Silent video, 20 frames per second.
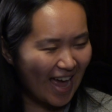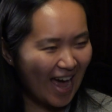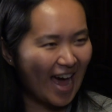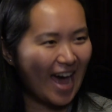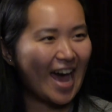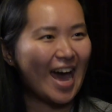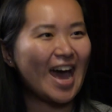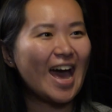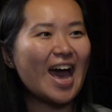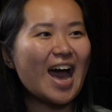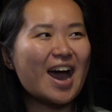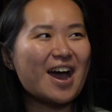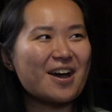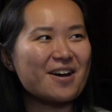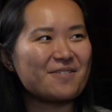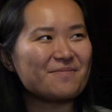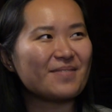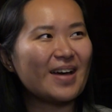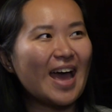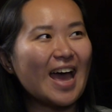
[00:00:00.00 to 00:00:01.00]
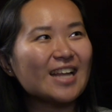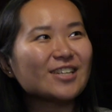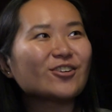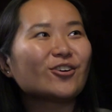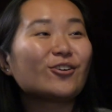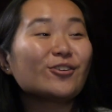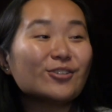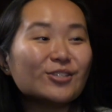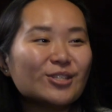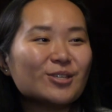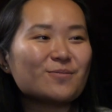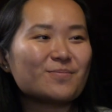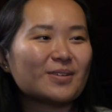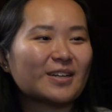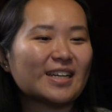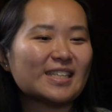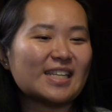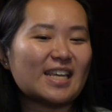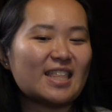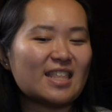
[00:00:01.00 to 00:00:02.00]
yeah. yeah. Um, and also
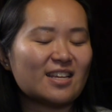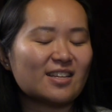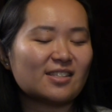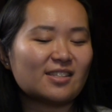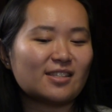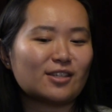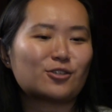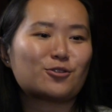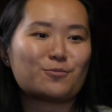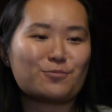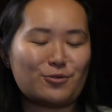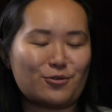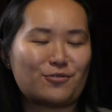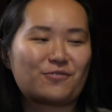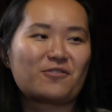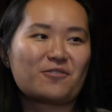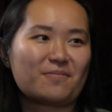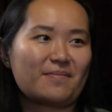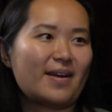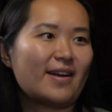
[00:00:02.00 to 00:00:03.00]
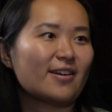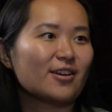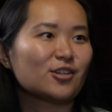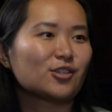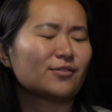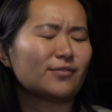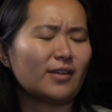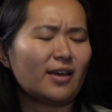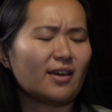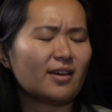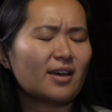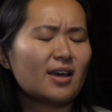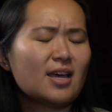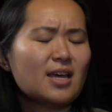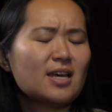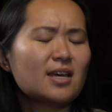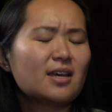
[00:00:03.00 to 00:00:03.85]
because I think it's such a beautiful marriage of like